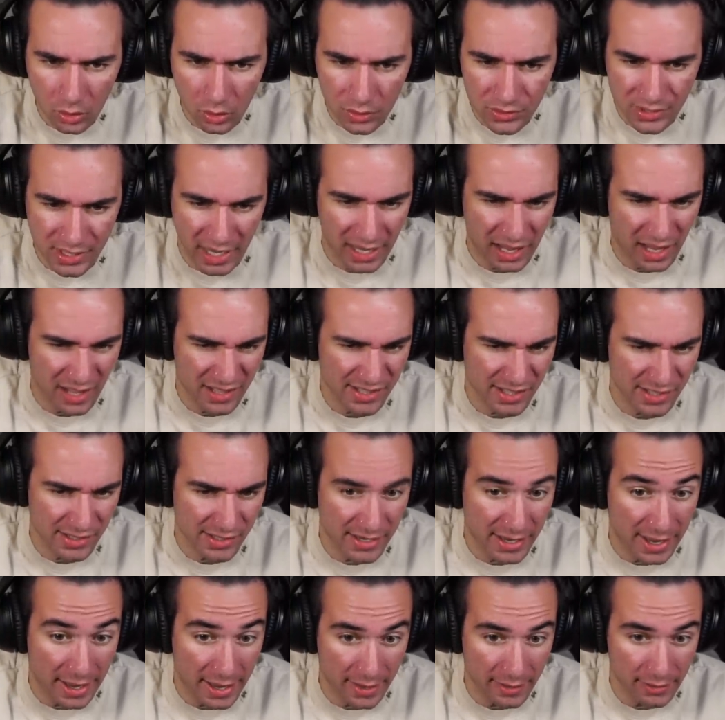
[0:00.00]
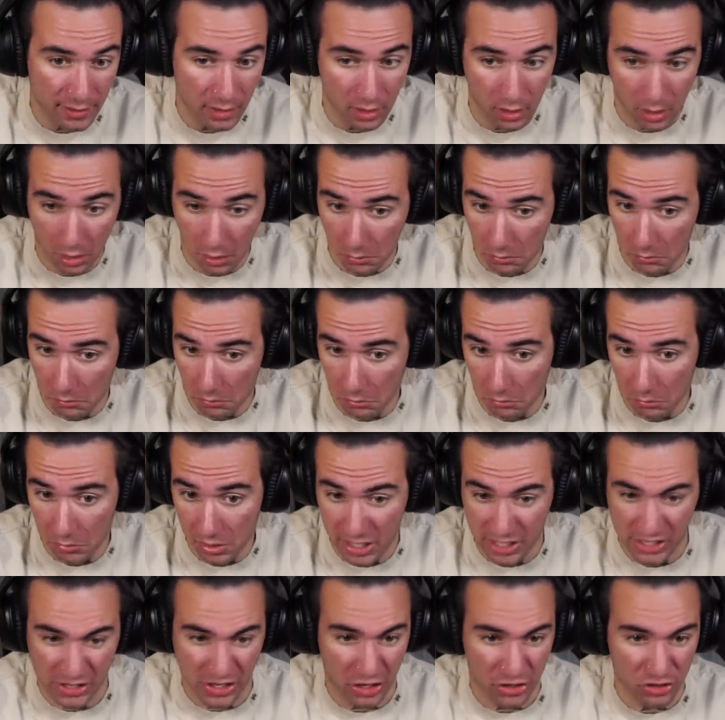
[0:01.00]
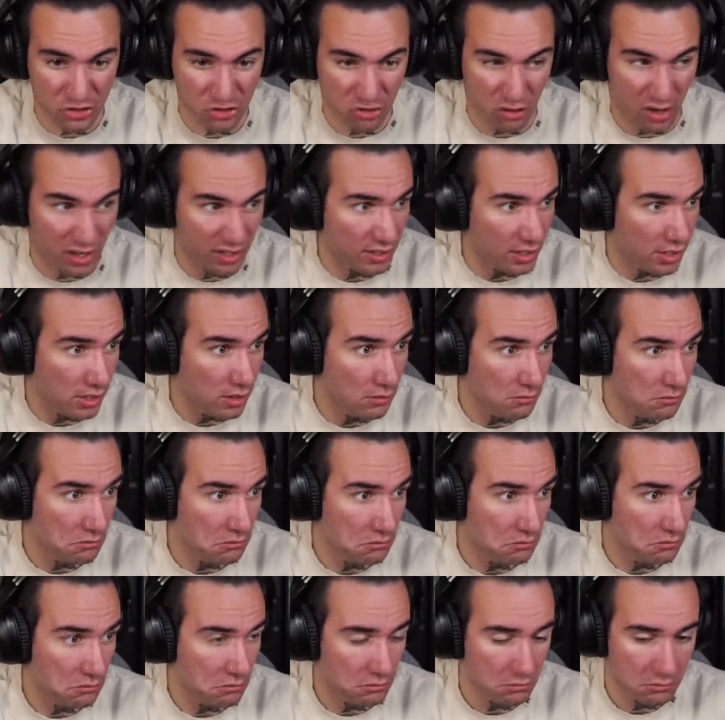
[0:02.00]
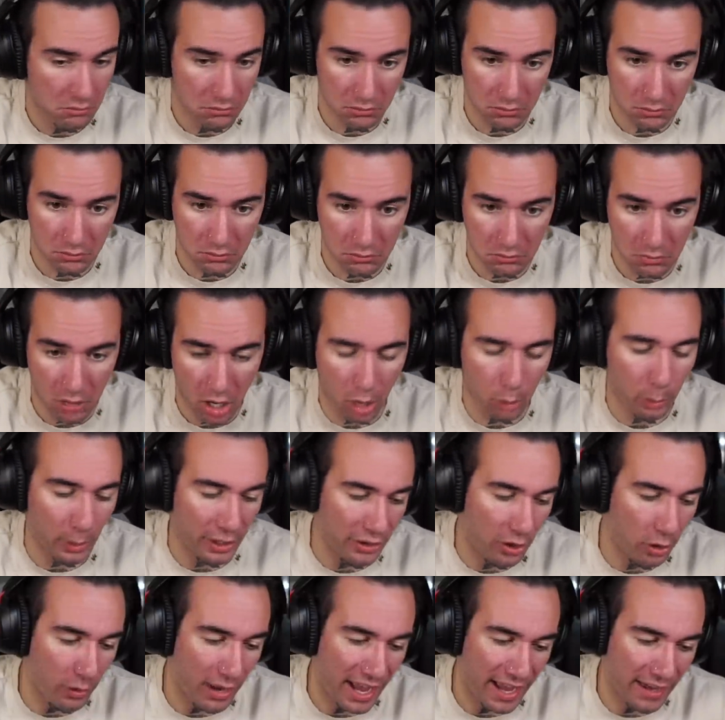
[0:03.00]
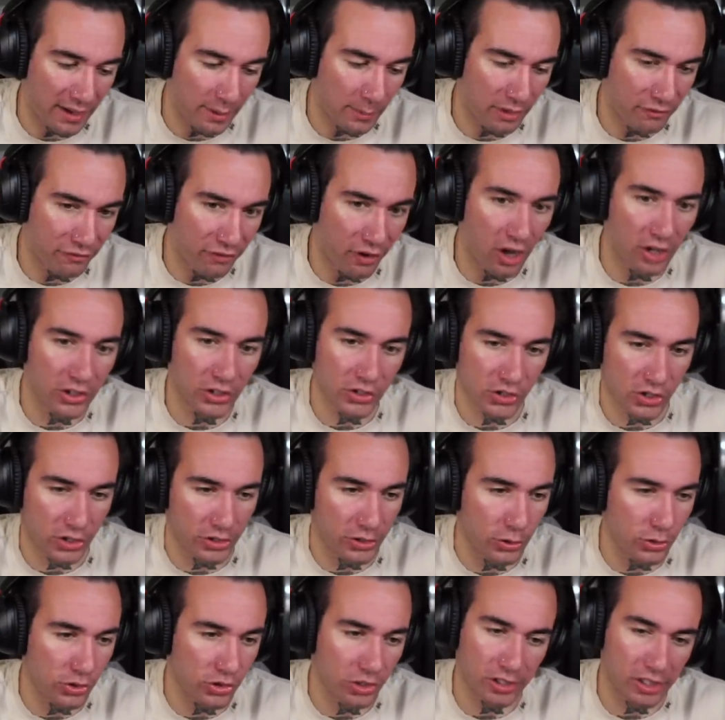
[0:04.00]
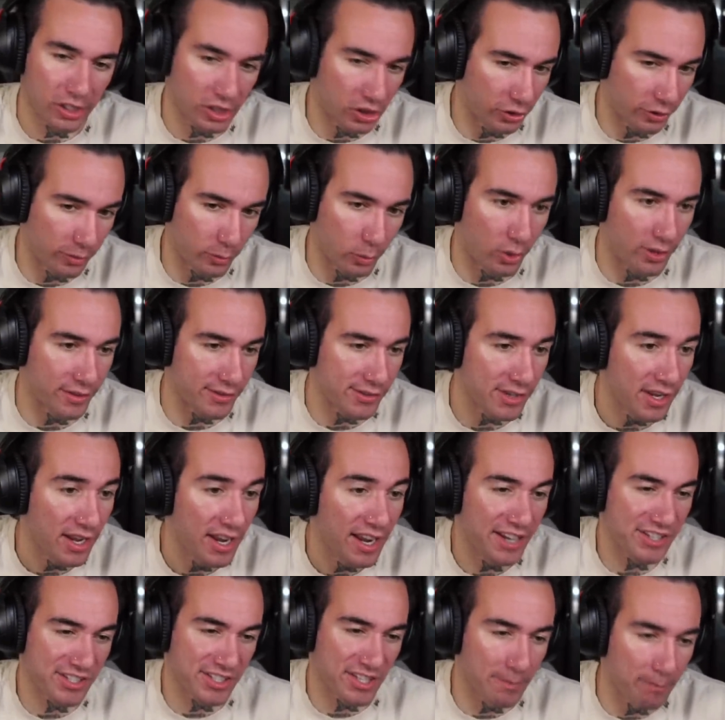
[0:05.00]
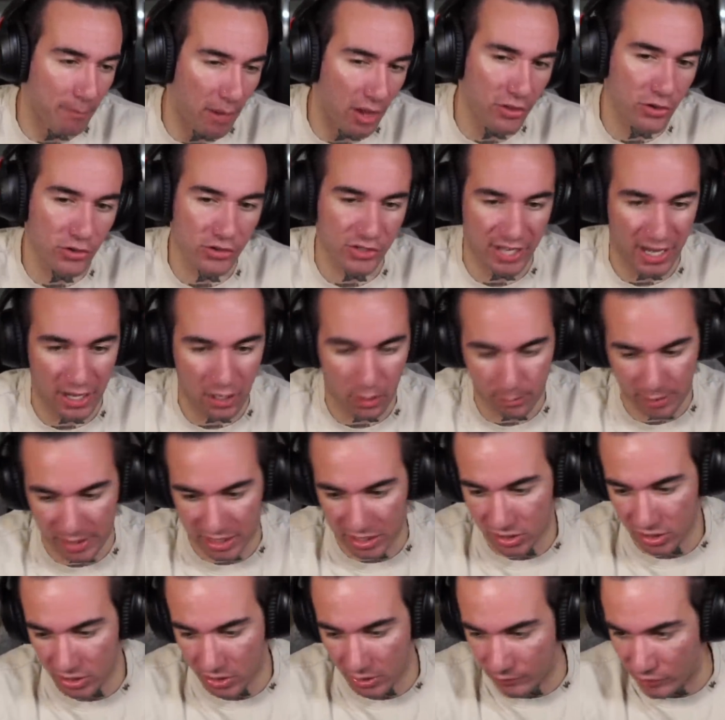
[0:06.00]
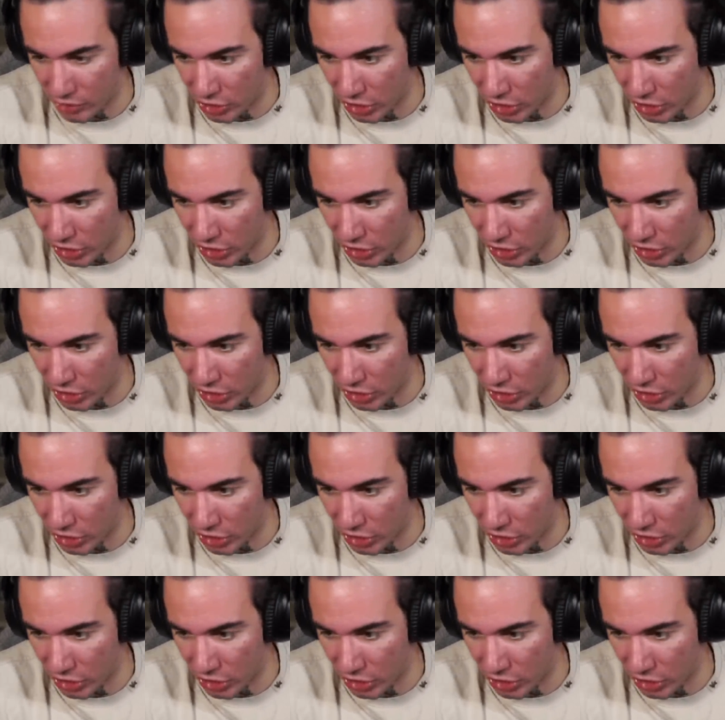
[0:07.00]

Is that Asta's dad? He's a drunk? Oh wait, no, anime fathers are usually the good ones. It's the mothers that are pieces of